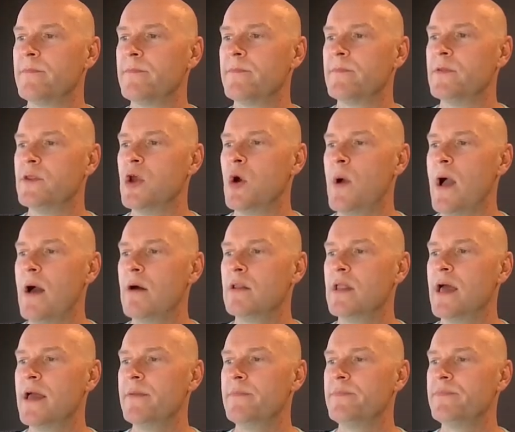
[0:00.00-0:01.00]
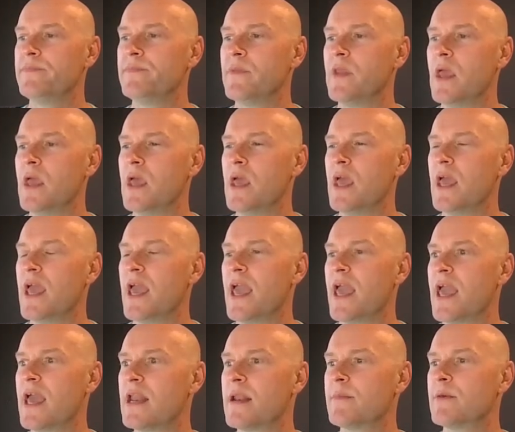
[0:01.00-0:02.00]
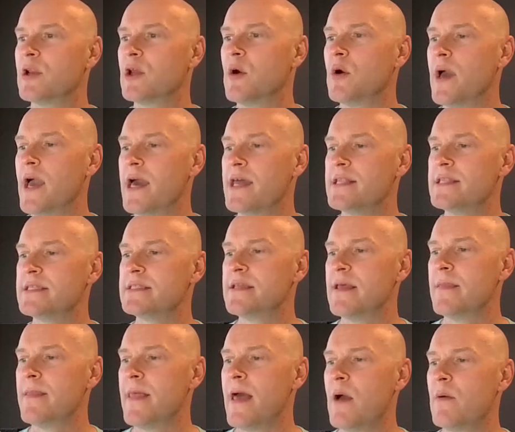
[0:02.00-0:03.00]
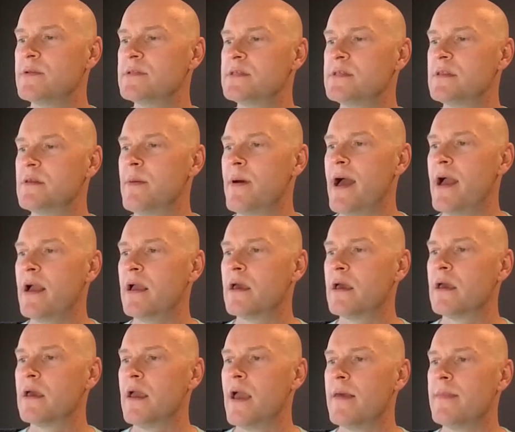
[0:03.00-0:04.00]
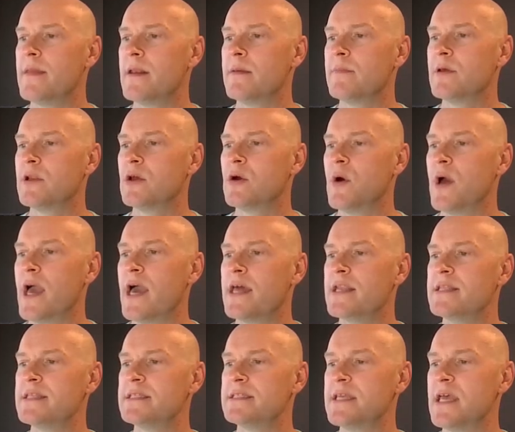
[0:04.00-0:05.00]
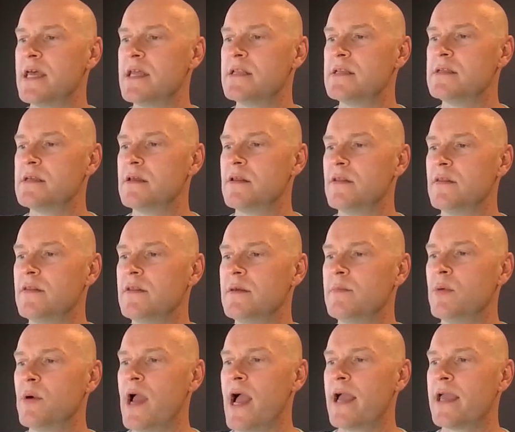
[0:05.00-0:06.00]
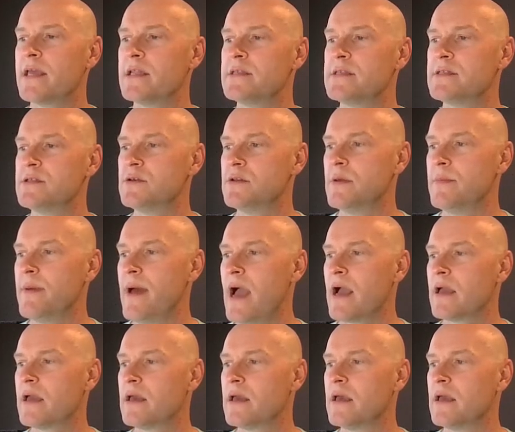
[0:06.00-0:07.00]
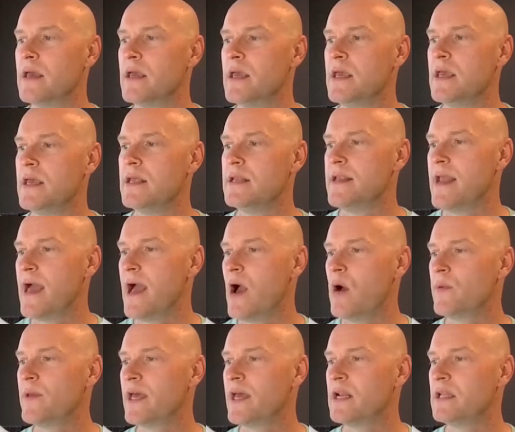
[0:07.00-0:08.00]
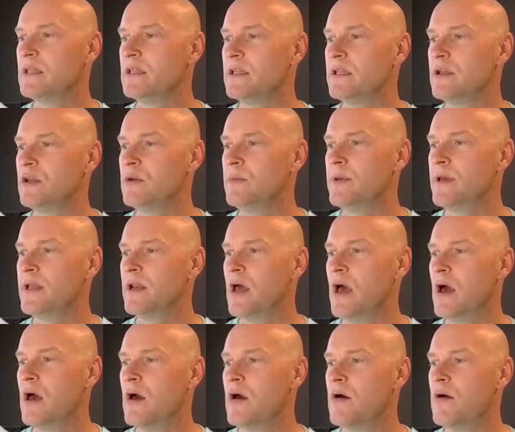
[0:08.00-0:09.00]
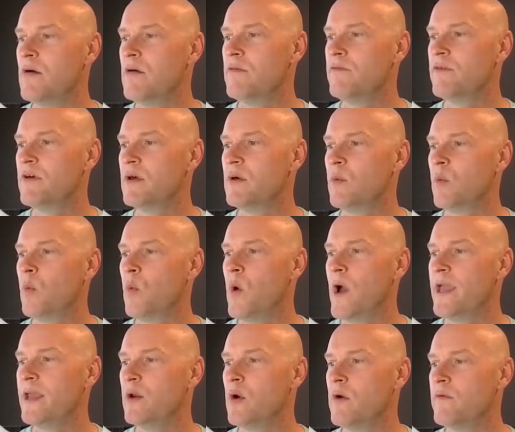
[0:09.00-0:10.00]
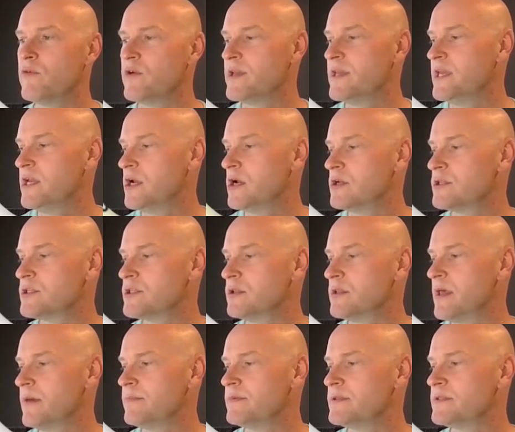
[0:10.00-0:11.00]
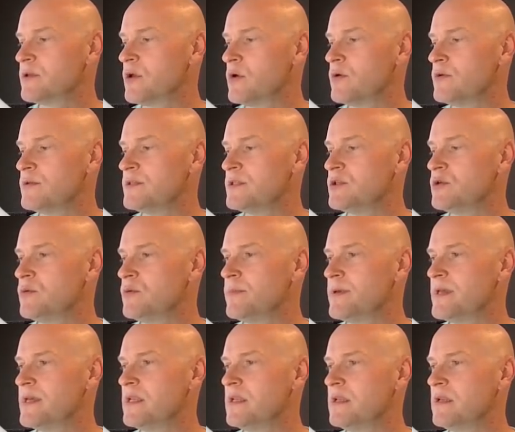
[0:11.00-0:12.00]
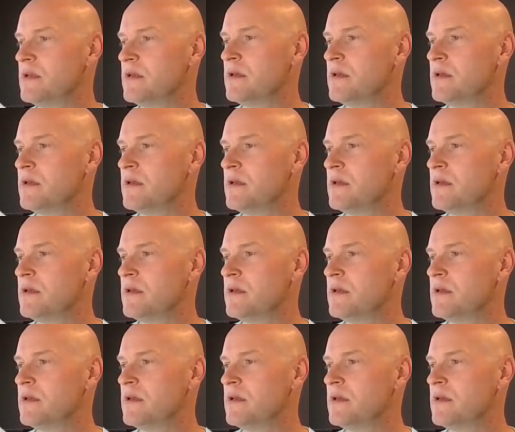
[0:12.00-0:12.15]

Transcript: no outline. And I'm gonna go ahead and send that one to the back, and then I'm gonna go ahead and send the brackets to the back. Now we got a little bit of white over here, so let's go zoom in